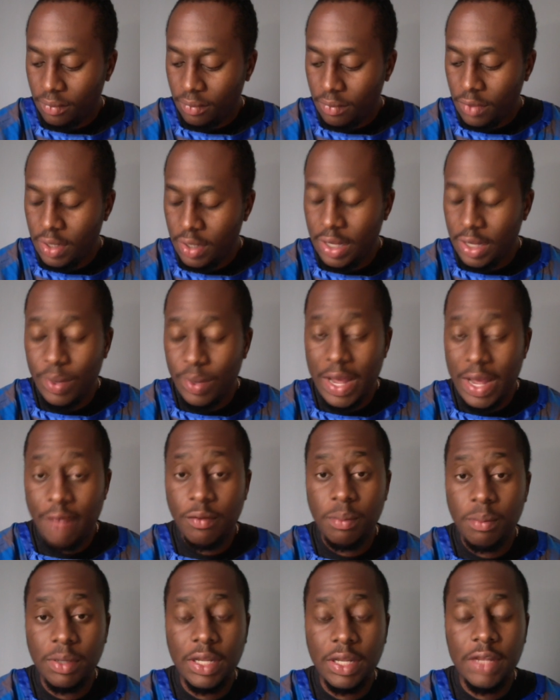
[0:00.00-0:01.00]
Yeah, we have a
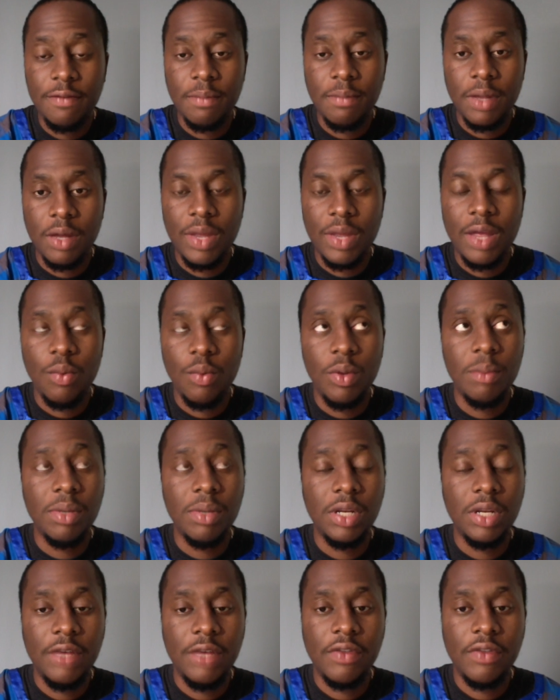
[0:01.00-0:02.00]
belief, man. We
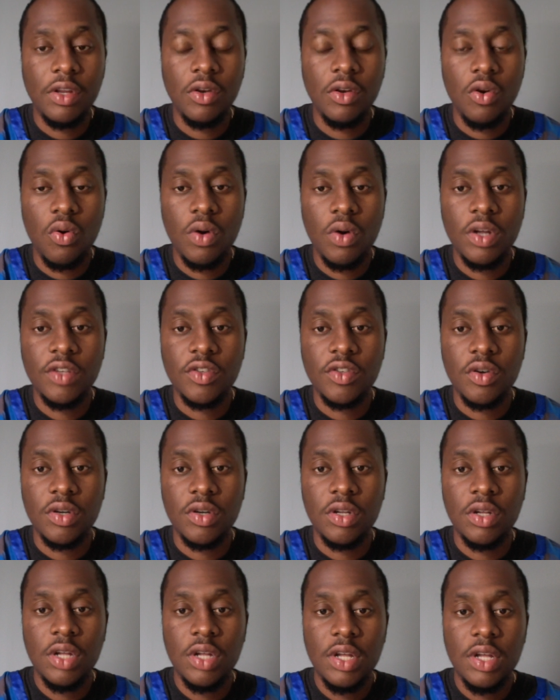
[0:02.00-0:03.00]
believe that the Lord is going
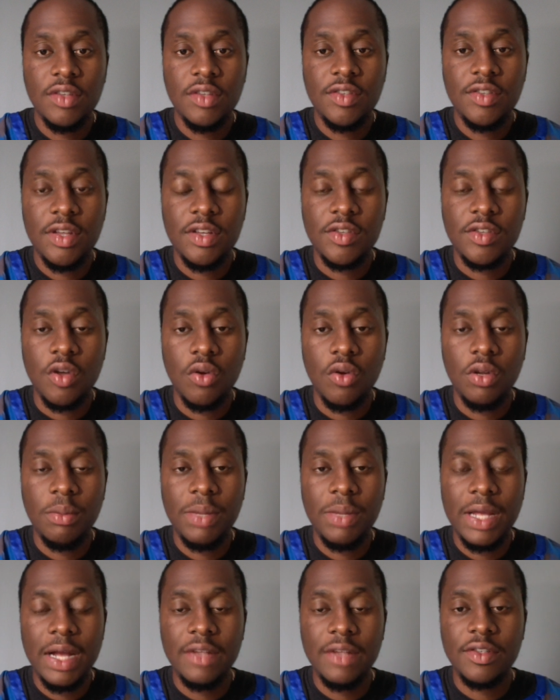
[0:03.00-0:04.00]
to send his only
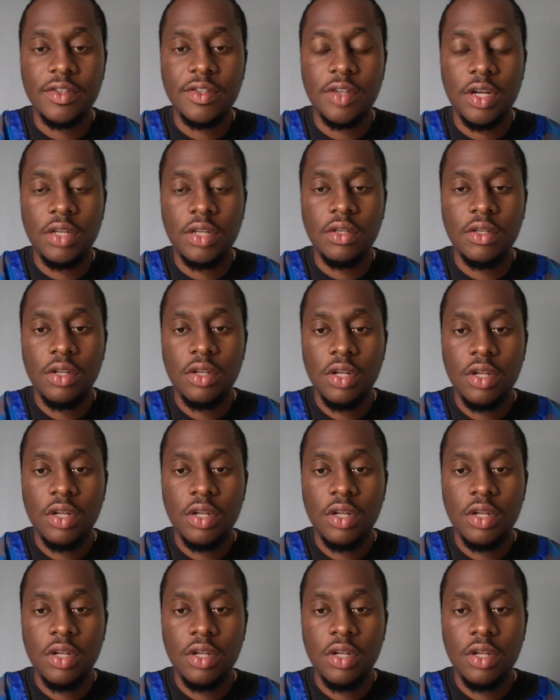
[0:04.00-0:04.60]
begotten son